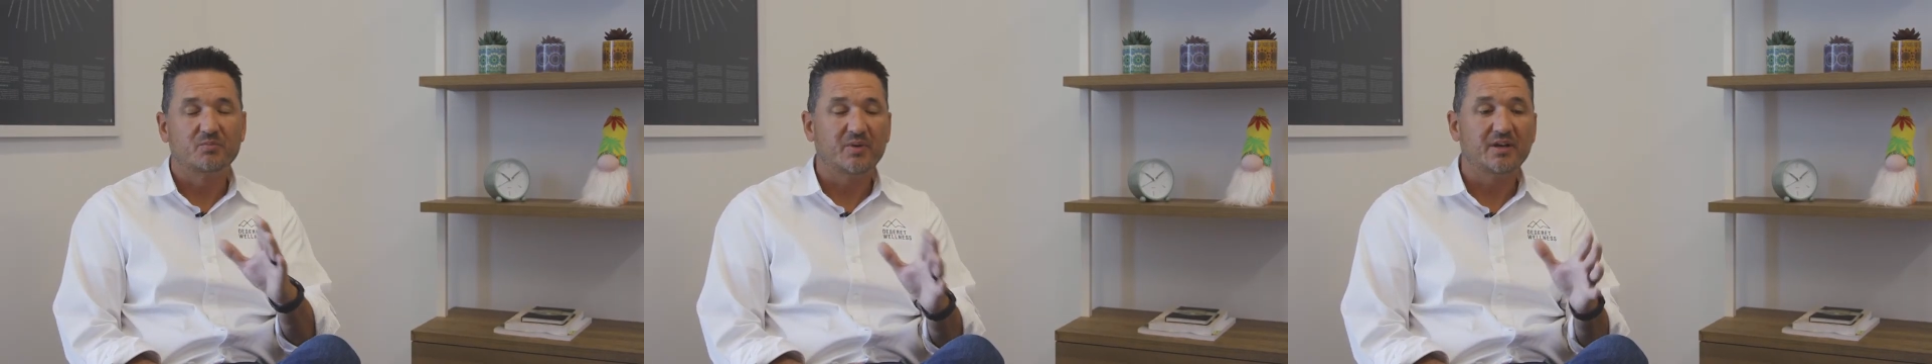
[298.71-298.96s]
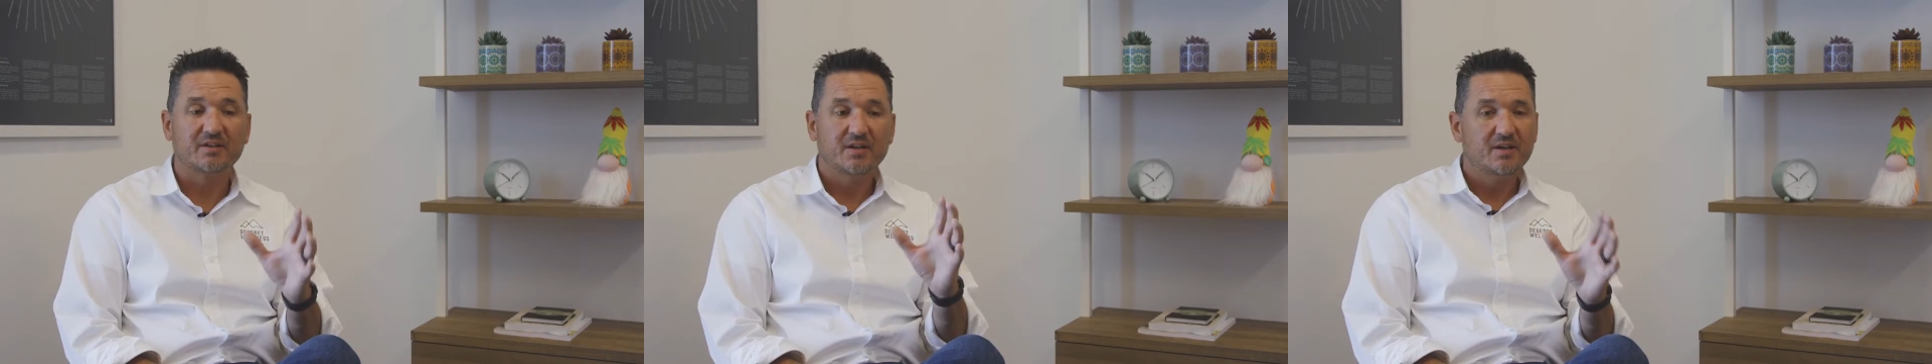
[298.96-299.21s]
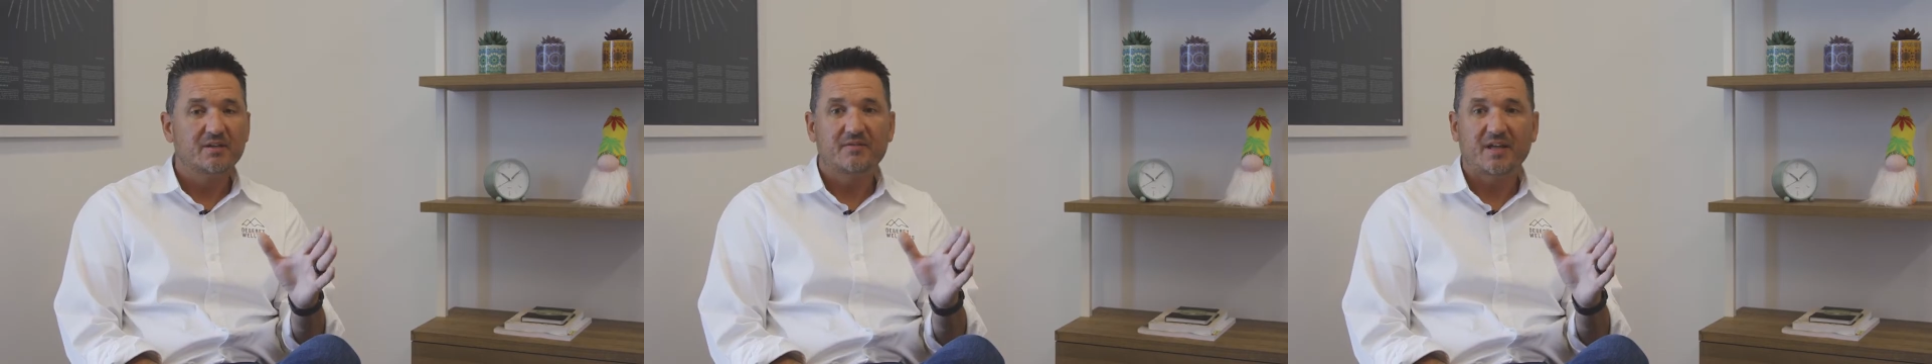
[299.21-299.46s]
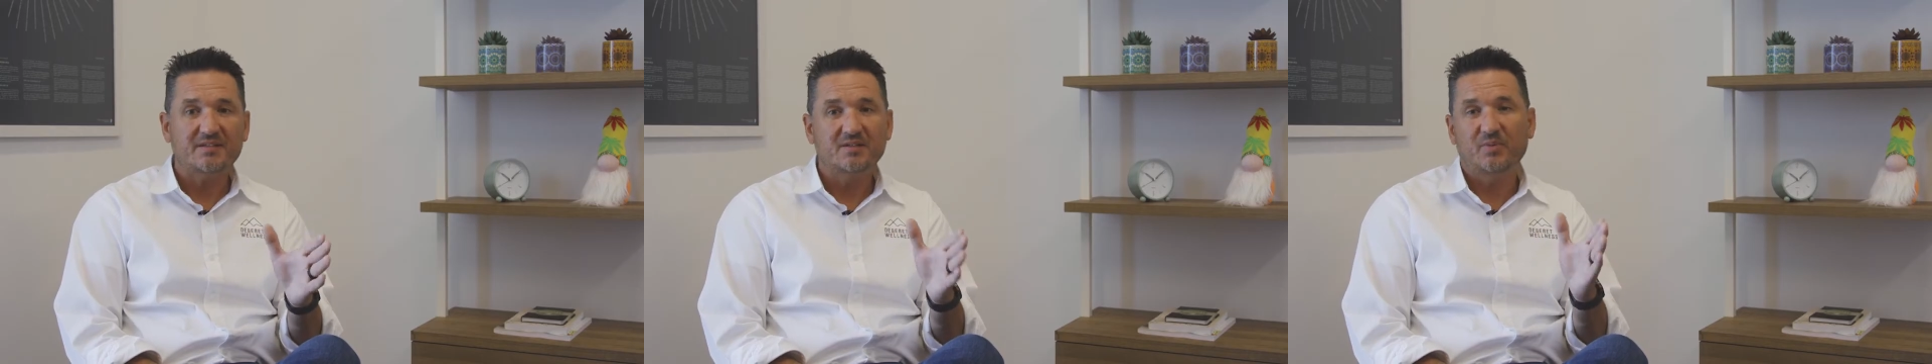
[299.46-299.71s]
But
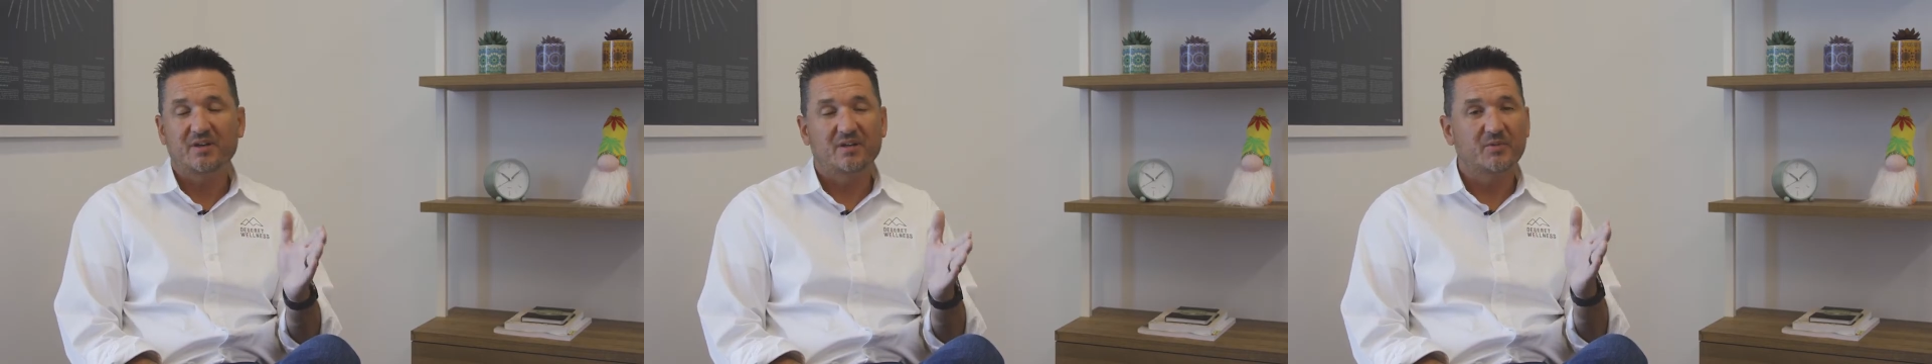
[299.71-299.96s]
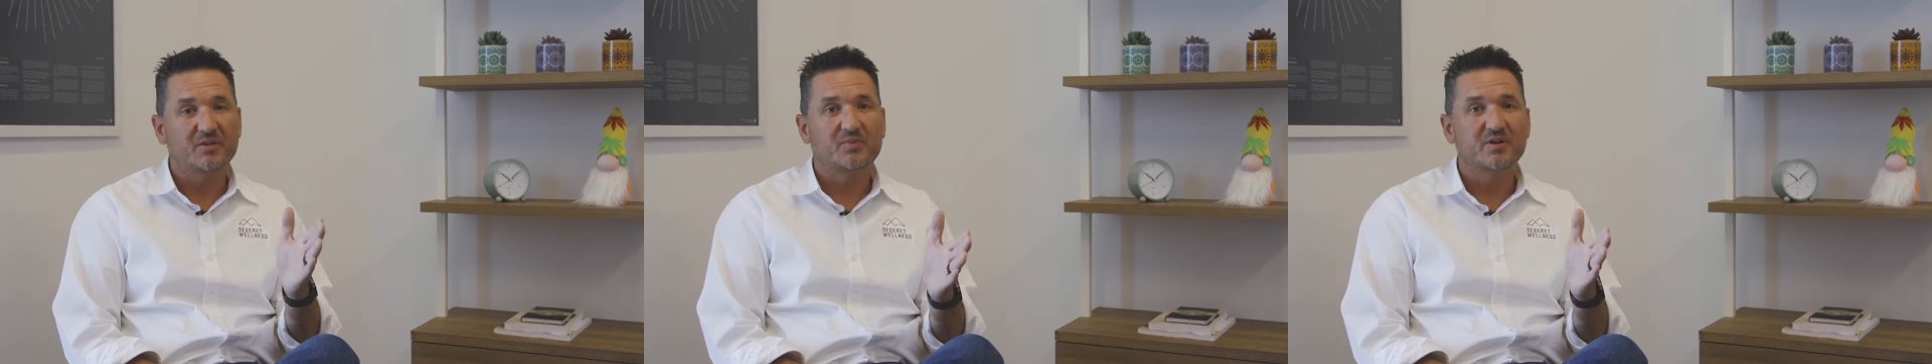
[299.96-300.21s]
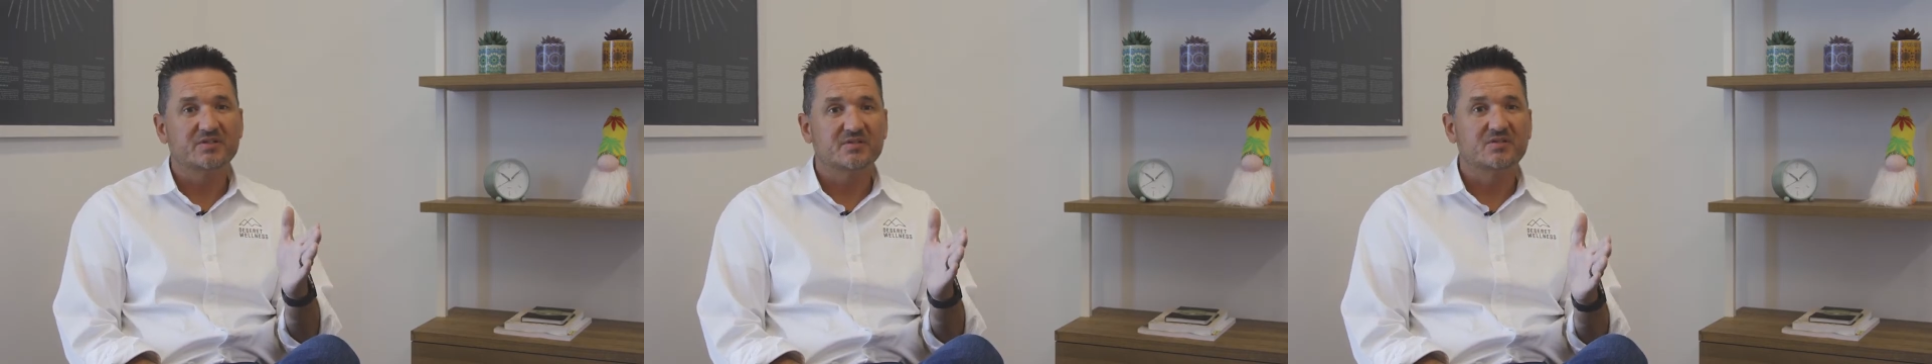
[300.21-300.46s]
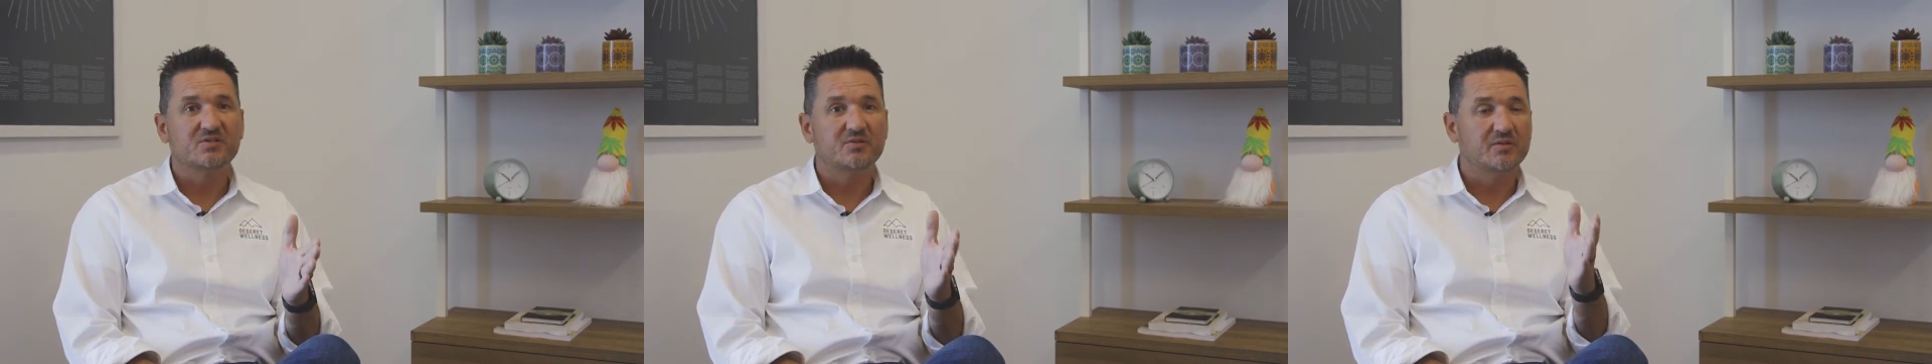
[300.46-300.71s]
that's dependent upon the person
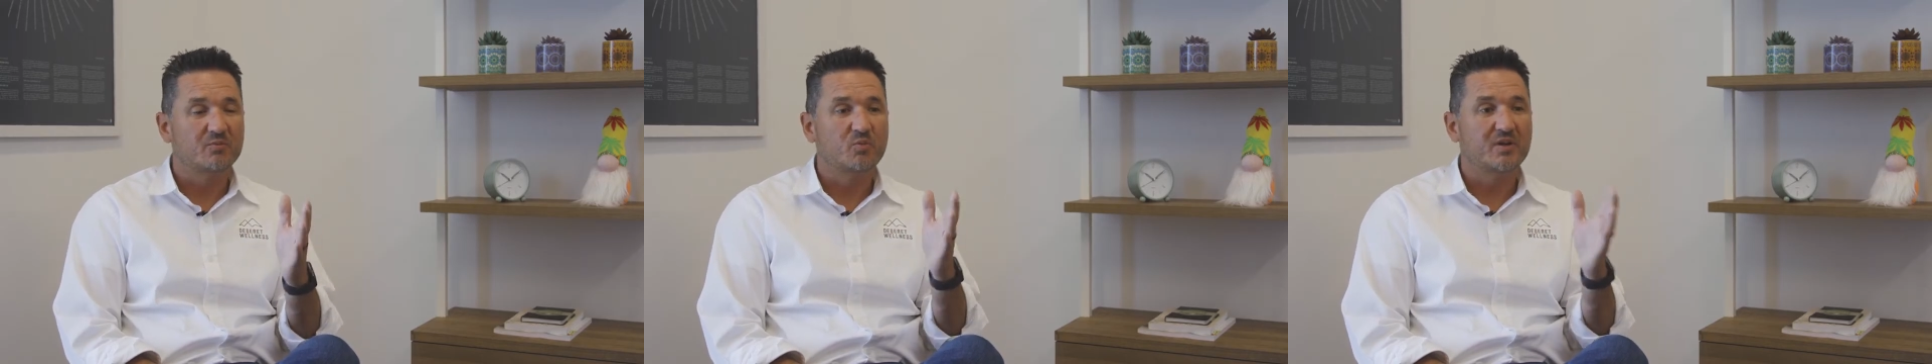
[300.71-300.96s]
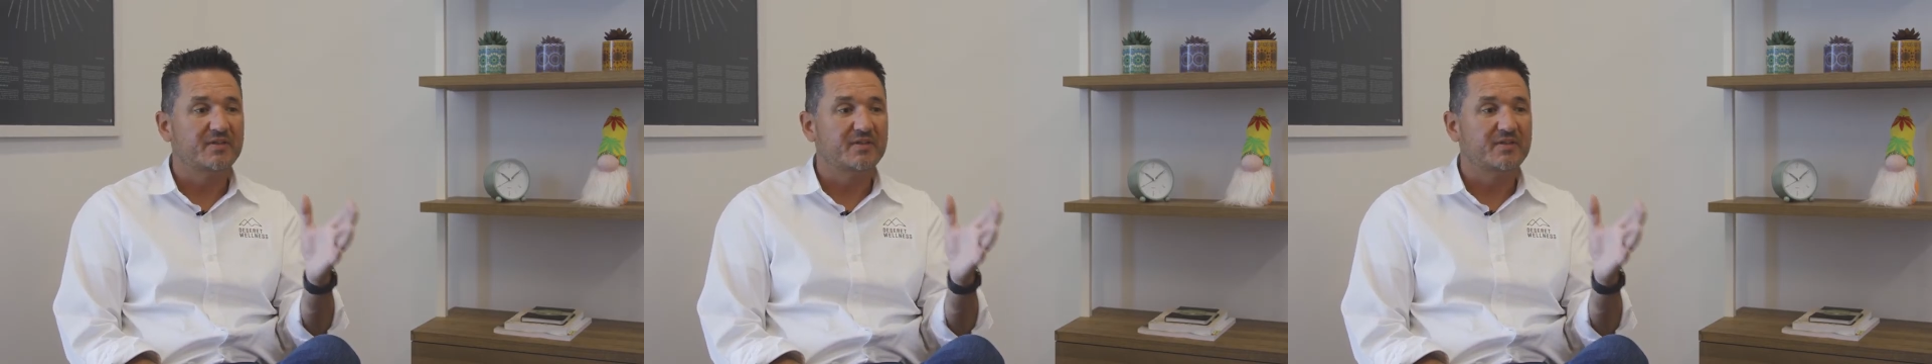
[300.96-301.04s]
too and what